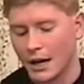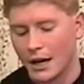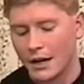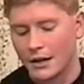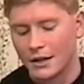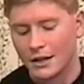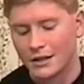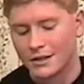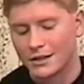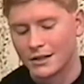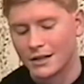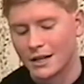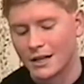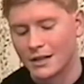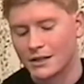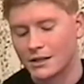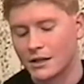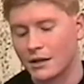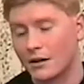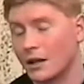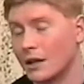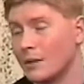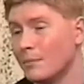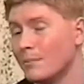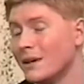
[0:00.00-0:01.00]
doesn't
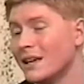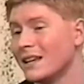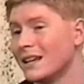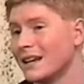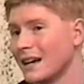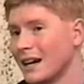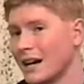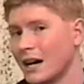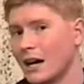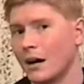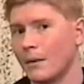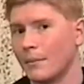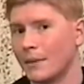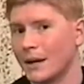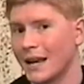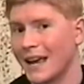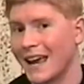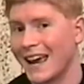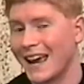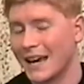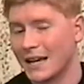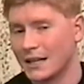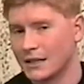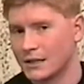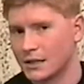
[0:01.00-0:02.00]
necessarily mean a common
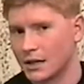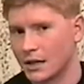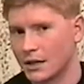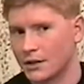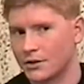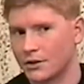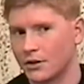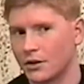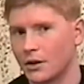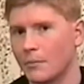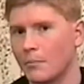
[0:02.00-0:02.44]
ancestor.